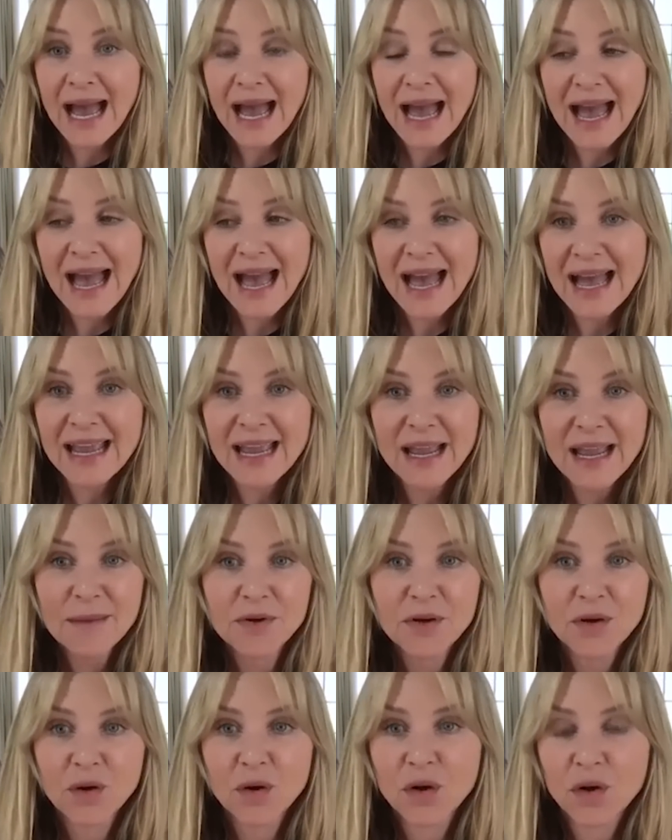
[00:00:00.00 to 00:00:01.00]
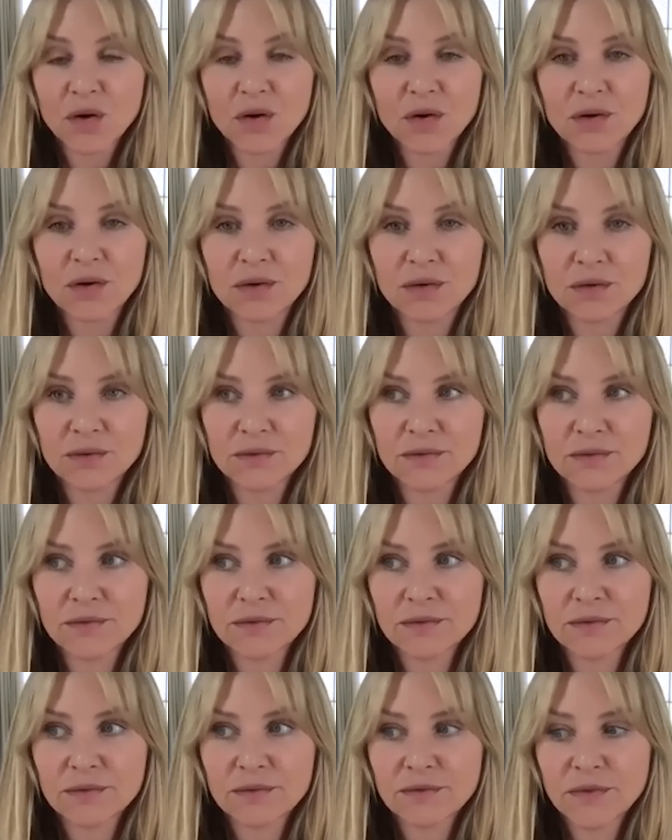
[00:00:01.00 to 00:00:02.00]
I am your girl
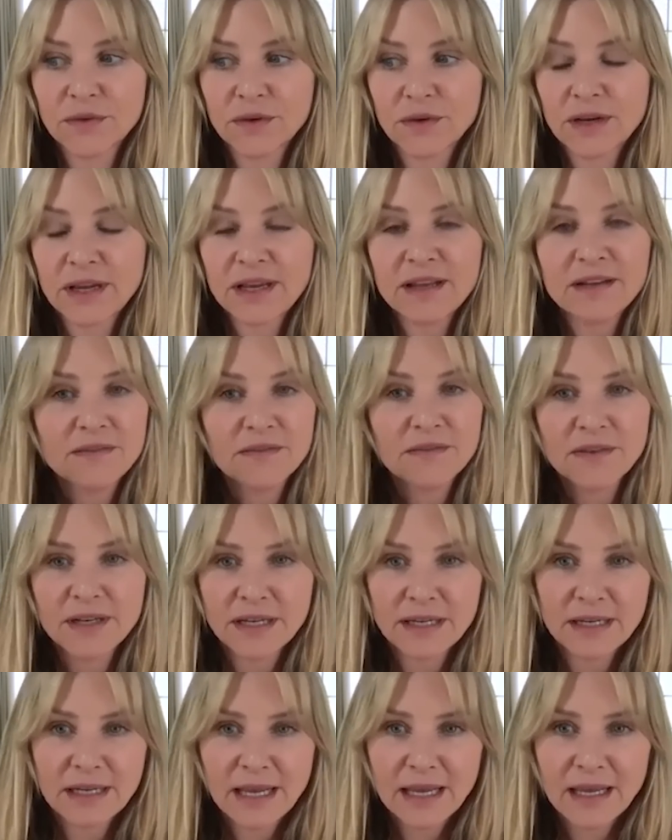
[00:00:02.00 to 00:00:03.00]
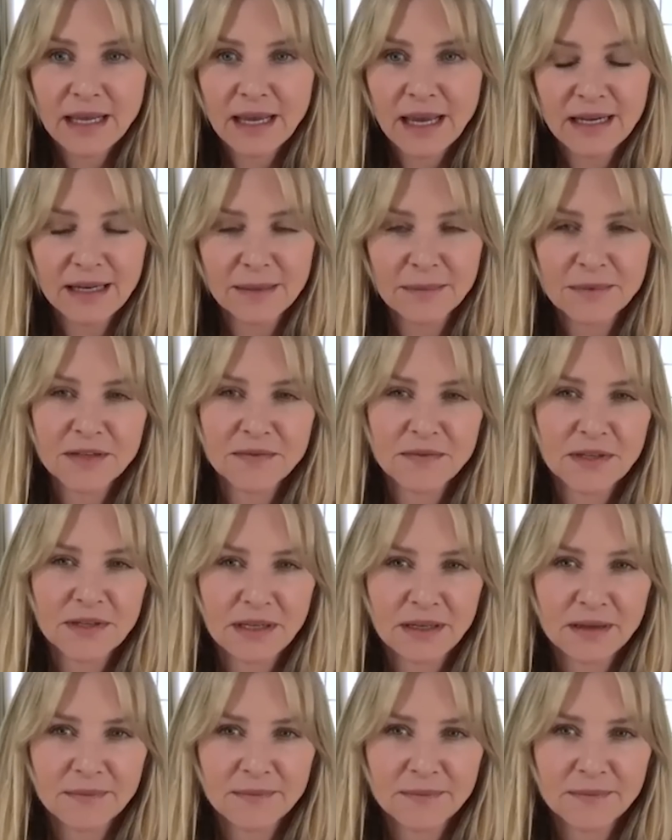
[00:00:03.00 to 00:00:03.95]
for infinite adaptivity.